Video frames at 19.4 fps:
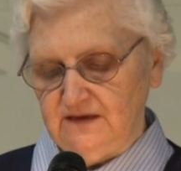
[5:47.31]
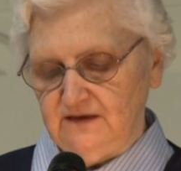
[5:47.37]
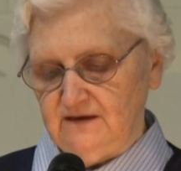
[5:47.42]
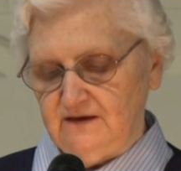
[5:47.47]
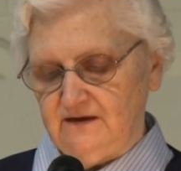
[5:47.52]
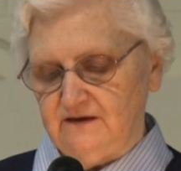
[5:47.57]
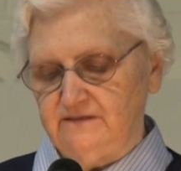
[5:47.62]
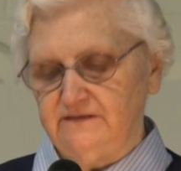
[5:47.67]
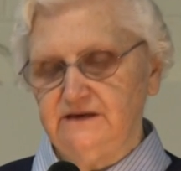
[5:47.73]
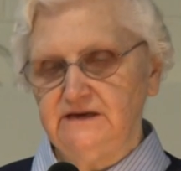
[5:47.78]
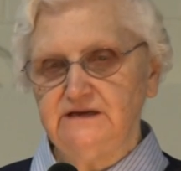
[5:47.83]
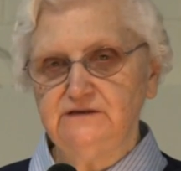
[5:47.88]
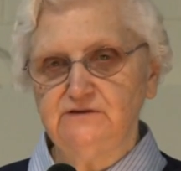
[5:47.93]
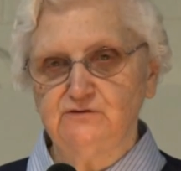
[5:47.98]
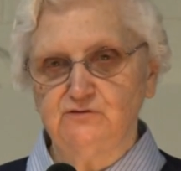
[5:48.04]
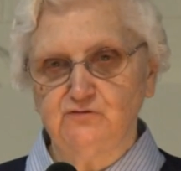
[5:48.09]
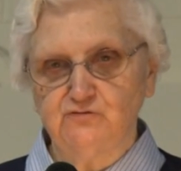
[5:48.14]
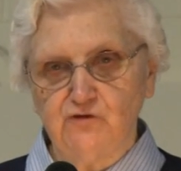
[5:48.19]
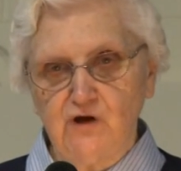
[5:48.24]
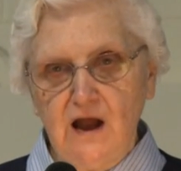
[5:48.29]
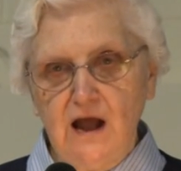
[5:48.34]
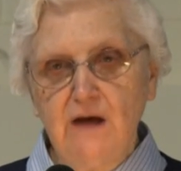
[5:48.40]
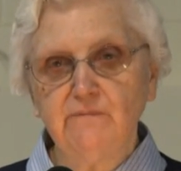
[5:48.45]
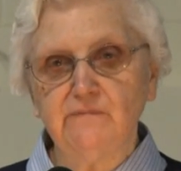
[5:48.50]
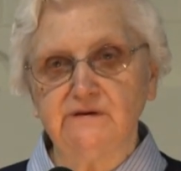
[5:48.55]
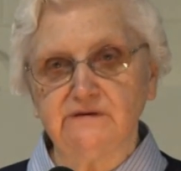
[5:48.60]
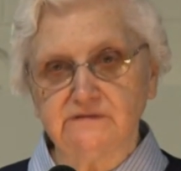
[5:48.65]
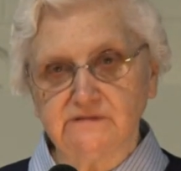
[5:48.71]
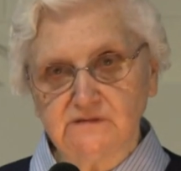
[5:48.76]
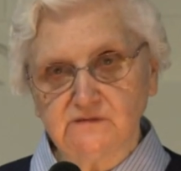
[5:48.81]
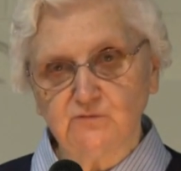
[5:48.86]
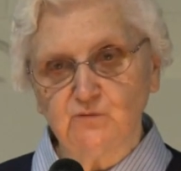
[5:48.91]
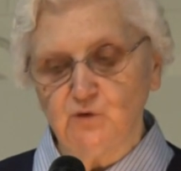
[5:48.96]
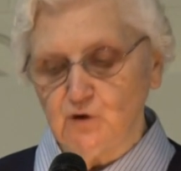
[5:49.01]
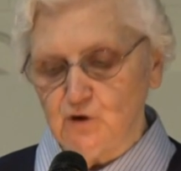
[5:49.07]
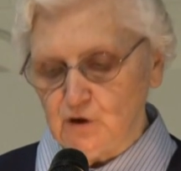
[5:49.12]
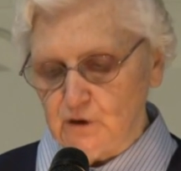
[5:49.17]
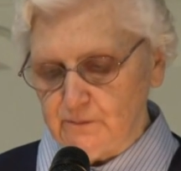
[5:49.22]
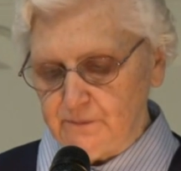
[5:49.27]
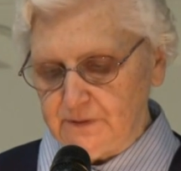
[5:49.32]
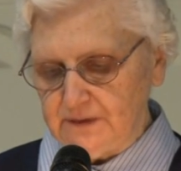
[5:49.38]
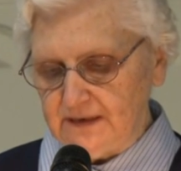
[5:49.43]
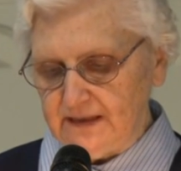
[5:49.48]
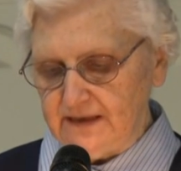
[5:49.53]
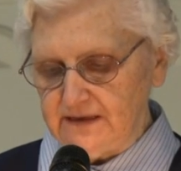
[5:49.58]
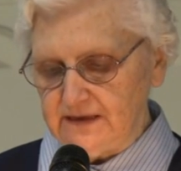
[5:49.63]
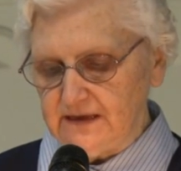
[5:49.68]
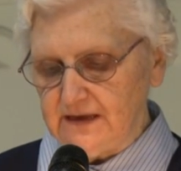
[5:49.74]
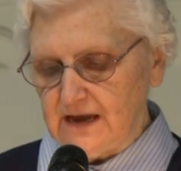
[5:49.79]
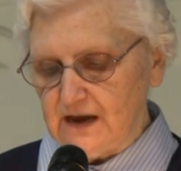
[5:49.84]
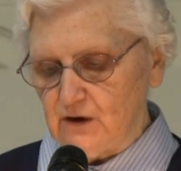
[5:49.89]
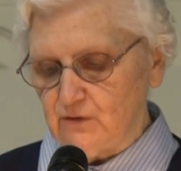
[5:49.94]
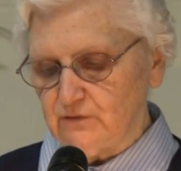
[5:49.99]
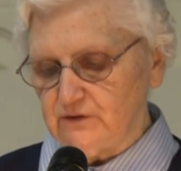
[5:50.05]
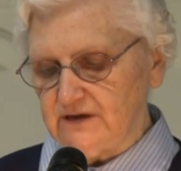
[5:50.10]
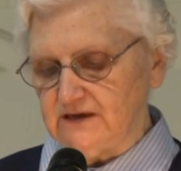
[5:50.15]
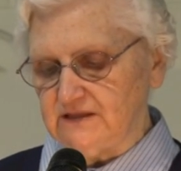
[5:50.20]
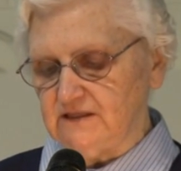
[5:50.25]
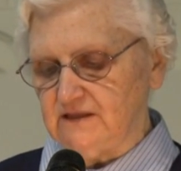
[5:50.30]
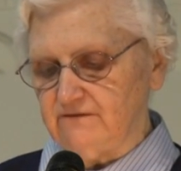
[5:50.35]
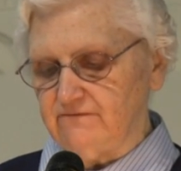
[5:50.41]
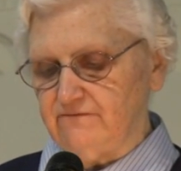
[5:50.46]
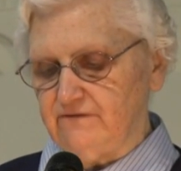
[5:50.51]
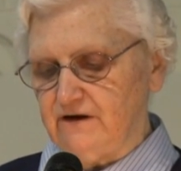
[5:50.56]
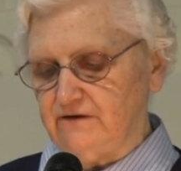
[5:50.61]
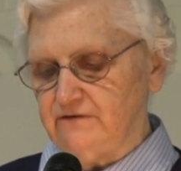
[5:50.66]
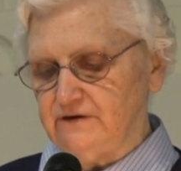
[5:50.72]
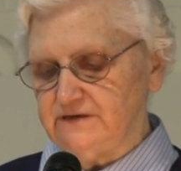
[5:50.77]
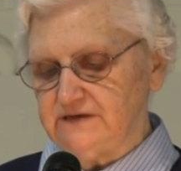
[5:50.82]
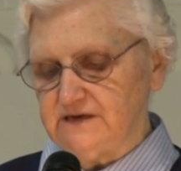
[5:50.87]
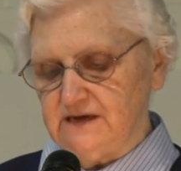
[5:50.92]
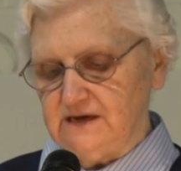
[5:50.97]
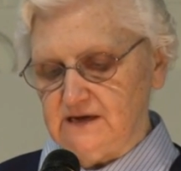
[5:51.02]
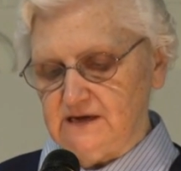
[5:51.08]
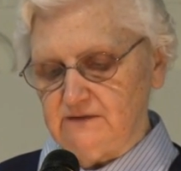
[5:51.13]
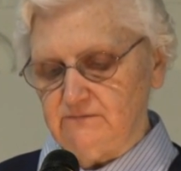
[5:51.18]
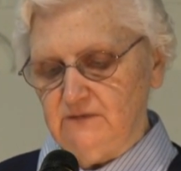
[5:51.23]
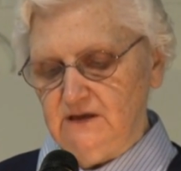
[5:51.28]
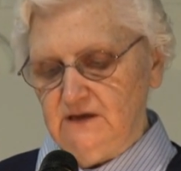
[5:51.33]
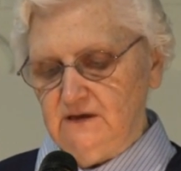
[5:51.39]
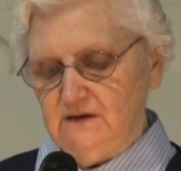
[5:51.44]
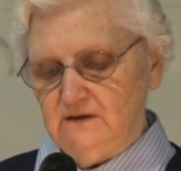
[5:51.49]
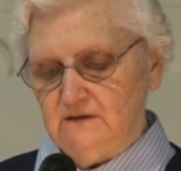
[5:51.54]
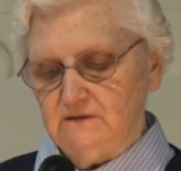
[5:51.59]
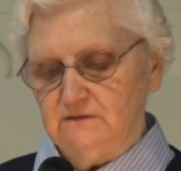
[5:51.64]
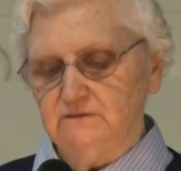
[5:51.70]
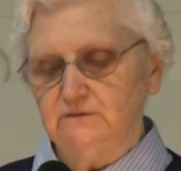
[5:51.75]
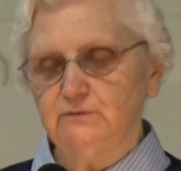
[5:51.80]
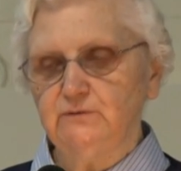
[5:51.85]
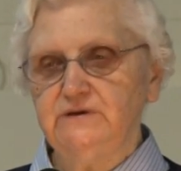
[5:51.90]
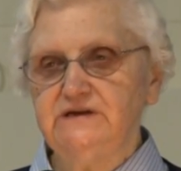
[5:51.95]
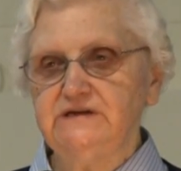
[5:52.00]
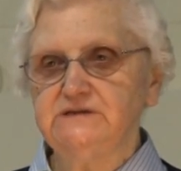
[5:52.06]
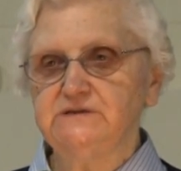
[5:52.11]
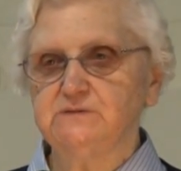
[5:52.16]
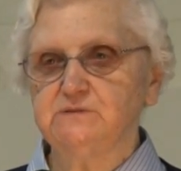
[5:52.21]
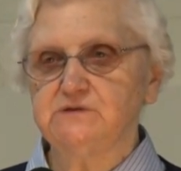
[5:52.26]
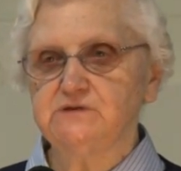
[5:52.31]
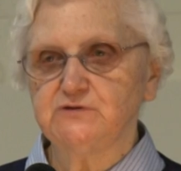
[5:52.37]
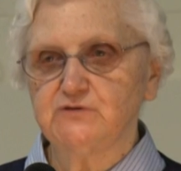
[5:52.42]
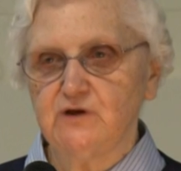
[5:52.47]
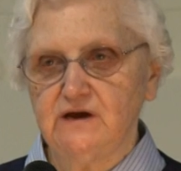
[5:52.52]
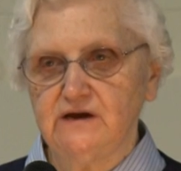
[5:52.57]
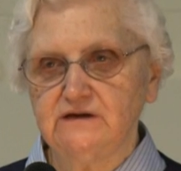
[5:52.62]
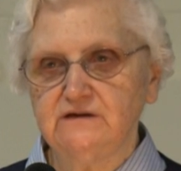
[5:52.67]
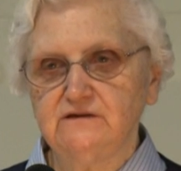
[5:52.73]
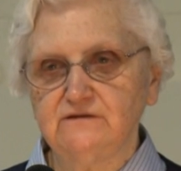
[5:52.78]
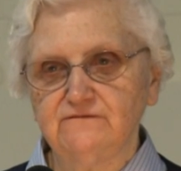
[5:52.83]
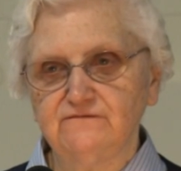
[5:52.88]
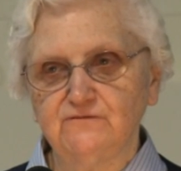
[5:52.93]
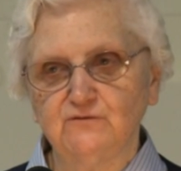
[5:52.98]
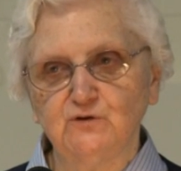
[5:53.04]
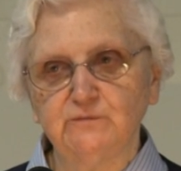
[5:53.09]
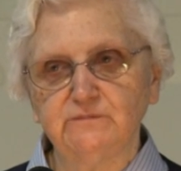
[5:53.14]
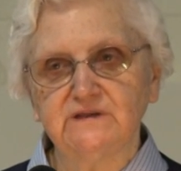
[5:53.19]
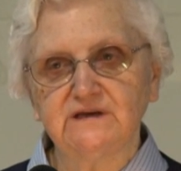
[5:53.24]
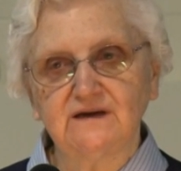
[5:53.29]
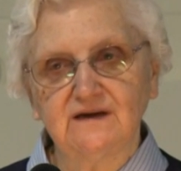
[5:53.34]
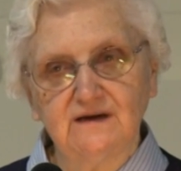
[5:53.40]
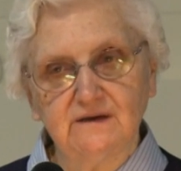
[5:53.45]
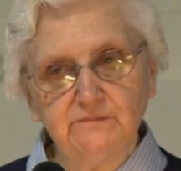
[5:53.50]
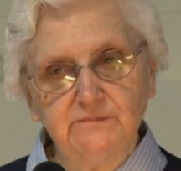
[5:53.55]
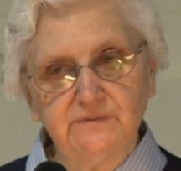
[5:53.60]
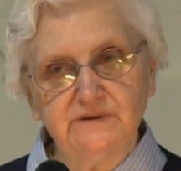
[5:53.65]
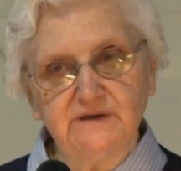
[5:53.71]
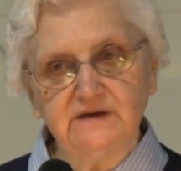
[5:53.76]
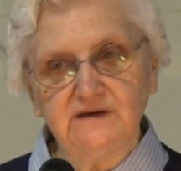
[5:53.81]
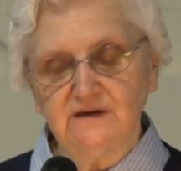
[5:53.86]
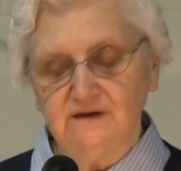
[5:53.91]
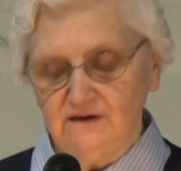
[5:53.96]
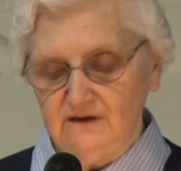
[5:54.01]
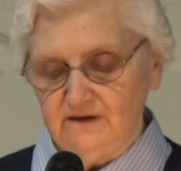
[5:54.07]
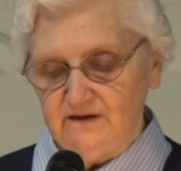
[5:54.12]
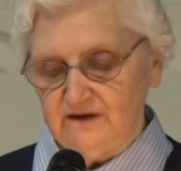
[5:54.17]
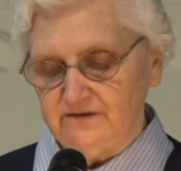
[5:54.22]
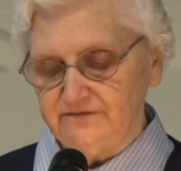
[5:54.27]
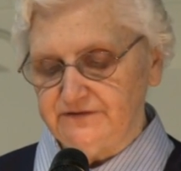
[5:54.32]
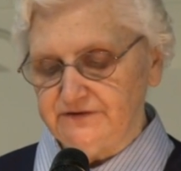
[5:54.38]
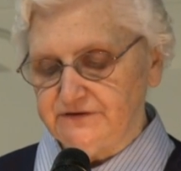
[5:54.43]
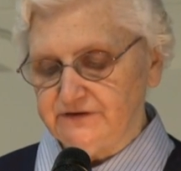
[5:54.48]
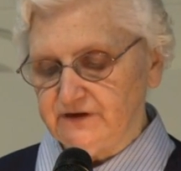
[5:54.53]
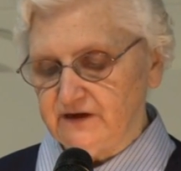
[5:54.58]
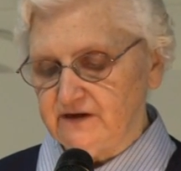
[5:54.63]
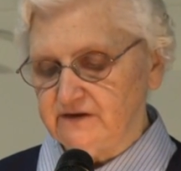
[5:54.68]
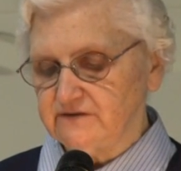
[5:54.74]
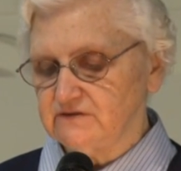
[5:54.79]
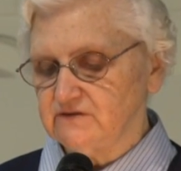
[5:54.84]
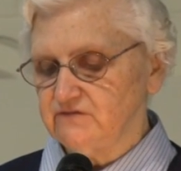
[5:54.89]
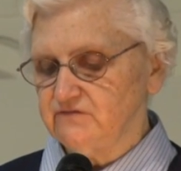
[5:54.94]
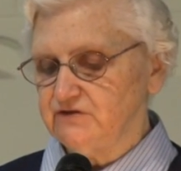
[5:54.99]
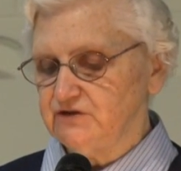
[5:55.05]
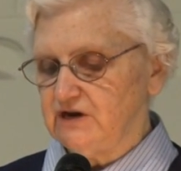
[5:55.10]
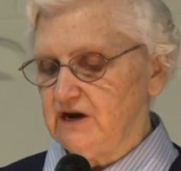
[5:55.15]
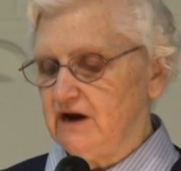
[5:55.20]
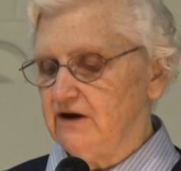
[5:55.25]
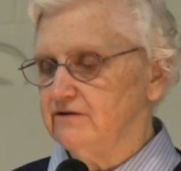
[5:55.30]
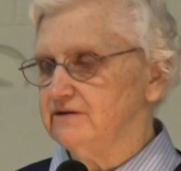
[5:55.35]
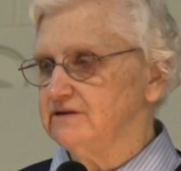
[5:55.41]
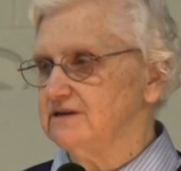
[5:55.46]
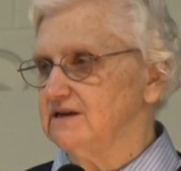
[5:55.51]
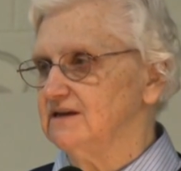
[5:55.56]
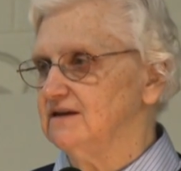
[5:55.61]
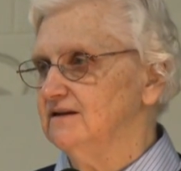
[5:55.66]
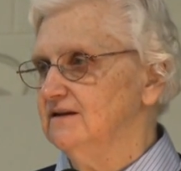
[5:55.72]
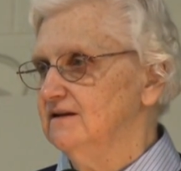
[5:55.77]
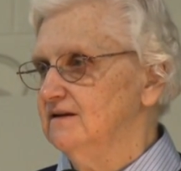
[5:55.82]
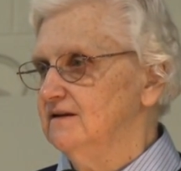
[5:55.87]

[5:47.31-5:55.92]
And these dramas were playing out at the very time Louise was trying to form the company of the Daughters of Charity,